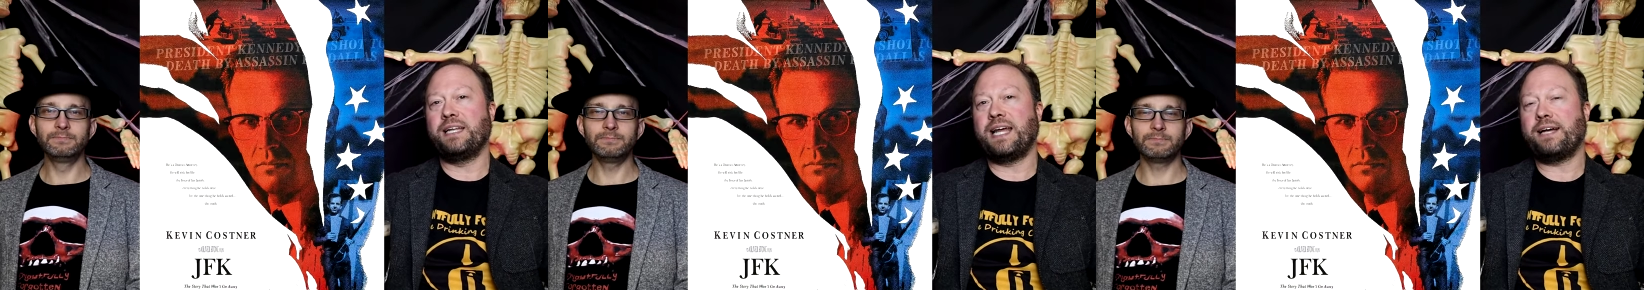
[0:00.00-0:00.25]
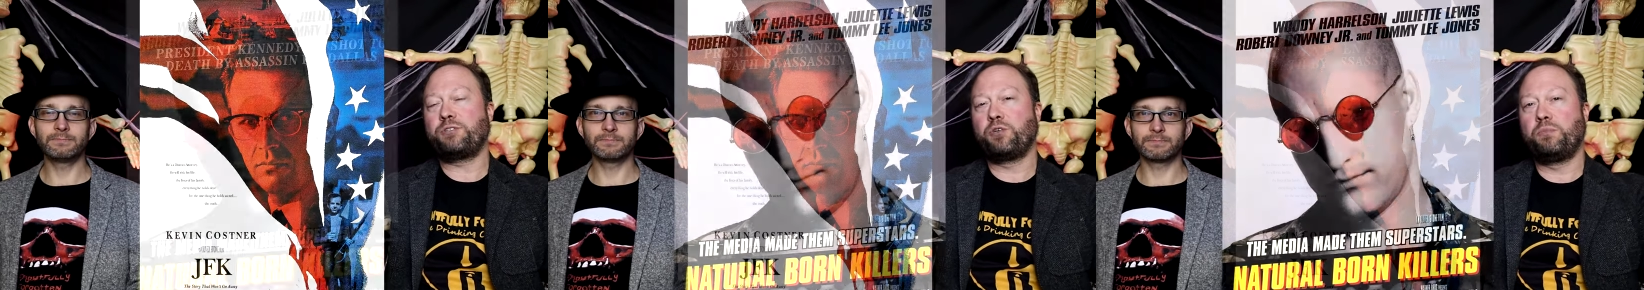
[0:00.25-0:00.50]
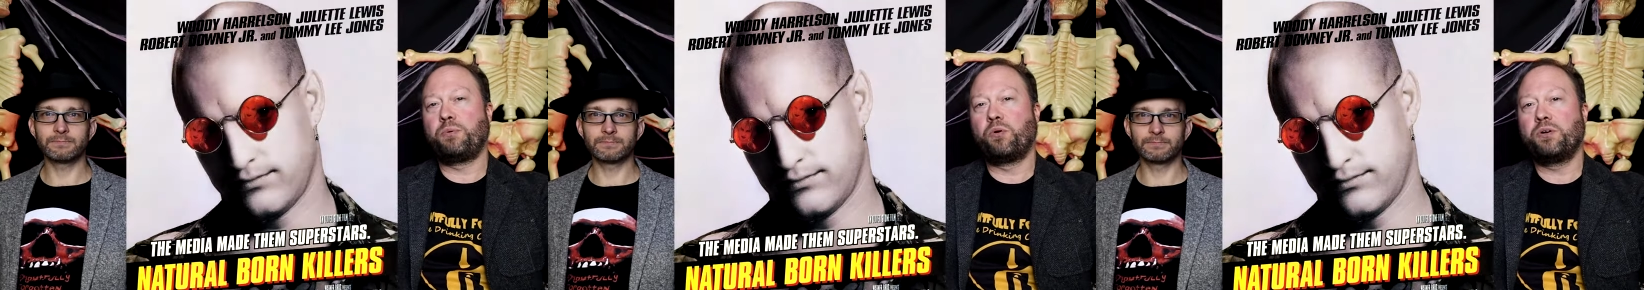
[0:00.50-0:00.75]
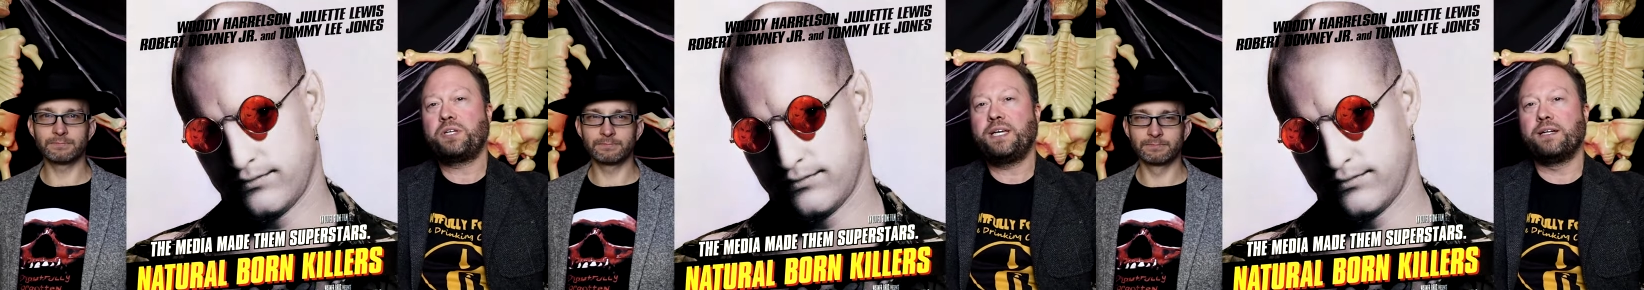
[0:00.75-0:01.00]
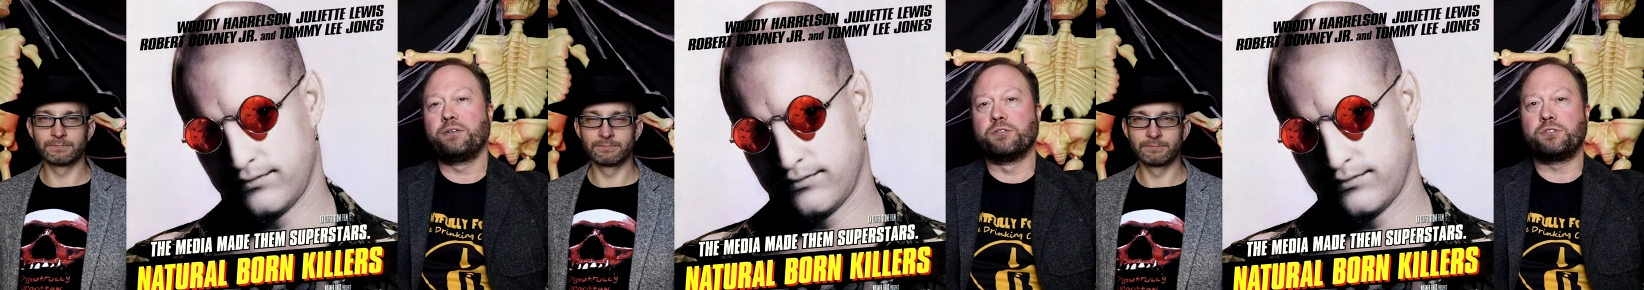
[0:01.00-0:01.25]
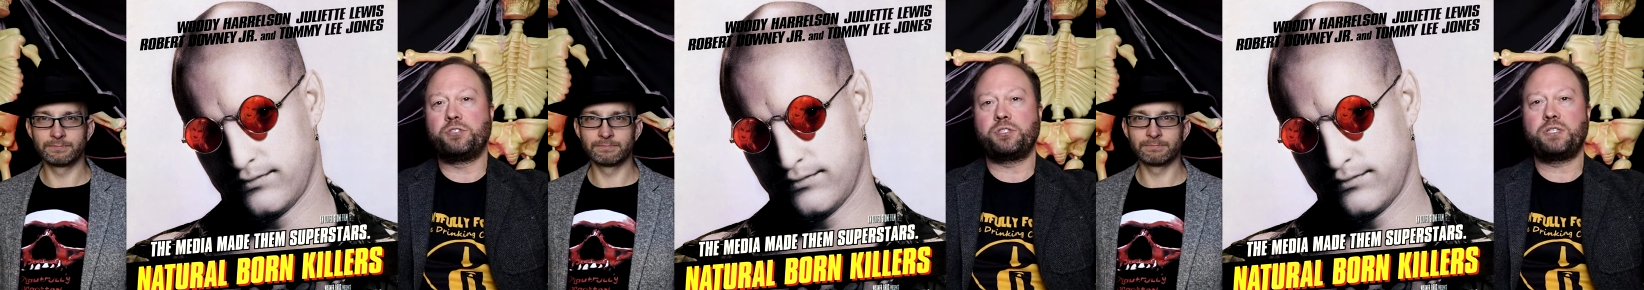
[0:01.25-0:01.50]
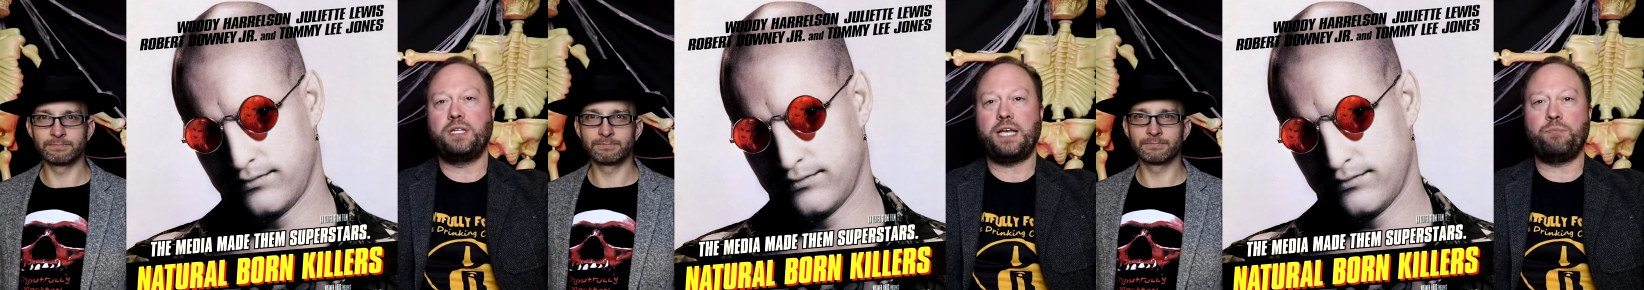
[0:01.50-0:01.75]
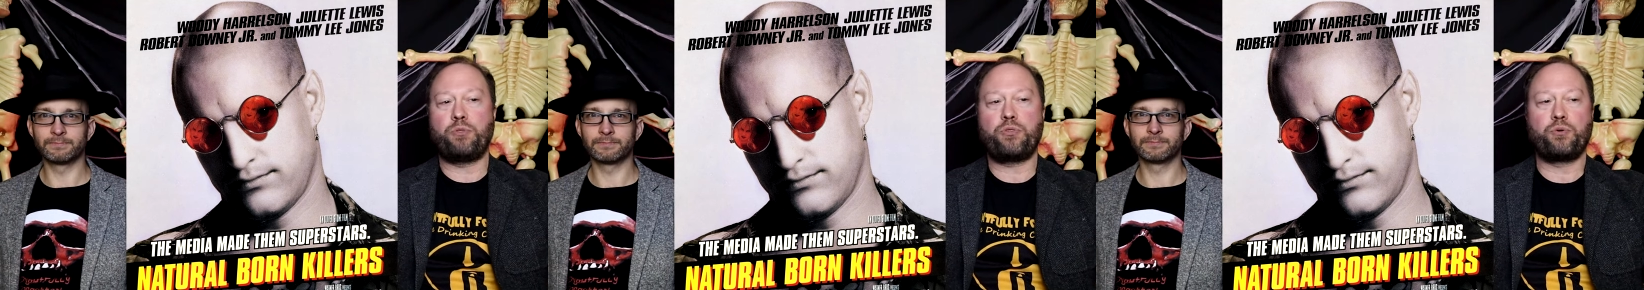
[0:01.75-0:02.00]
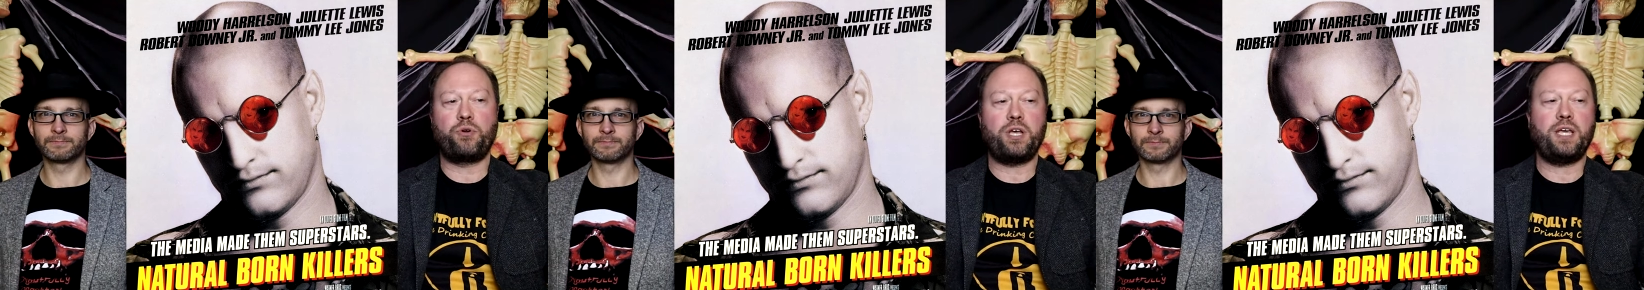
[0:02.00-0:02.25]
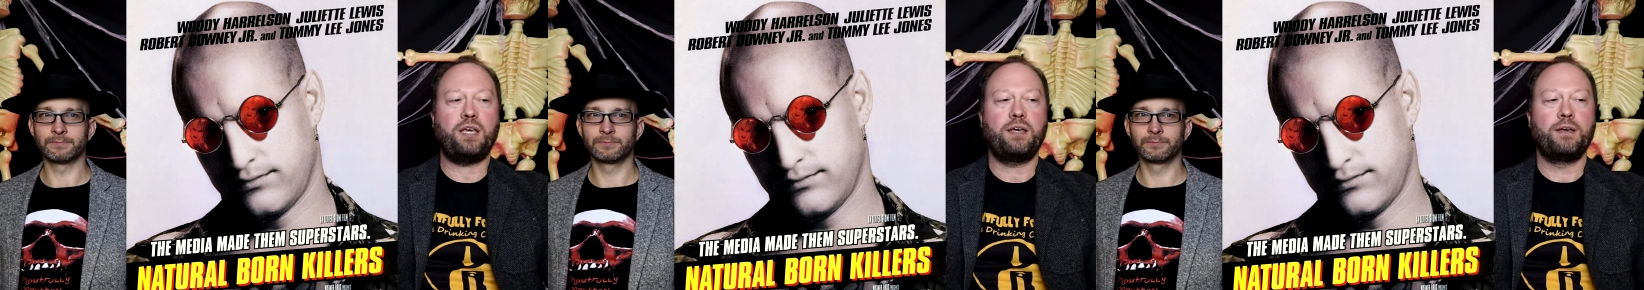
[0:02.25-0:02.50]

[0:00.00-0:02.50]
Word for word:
Speaker 1: and Natural Born Killers, just to name three.